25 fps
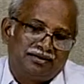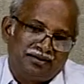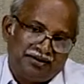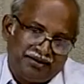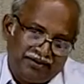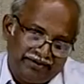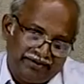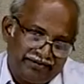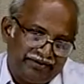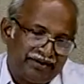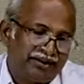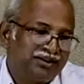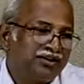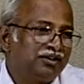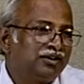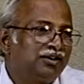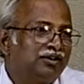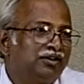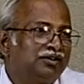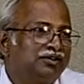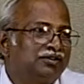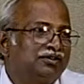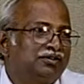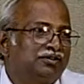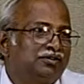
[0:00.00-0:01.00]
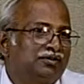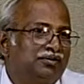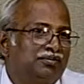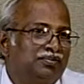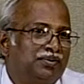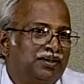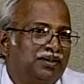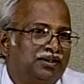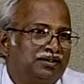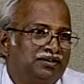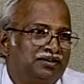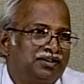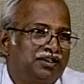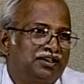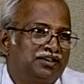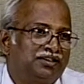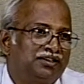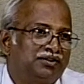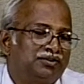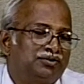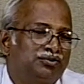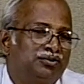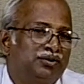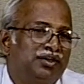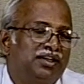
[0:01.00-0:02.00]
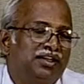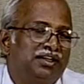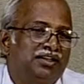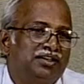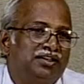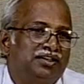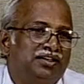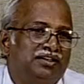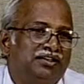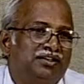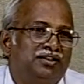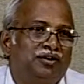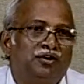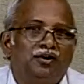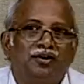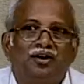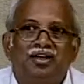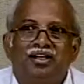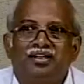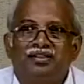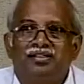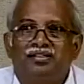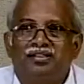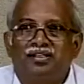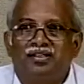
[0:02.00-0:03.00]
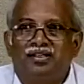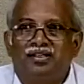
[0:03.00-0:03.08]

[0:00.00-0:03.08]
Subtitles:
even the horizontal plane, that is sway, yaw and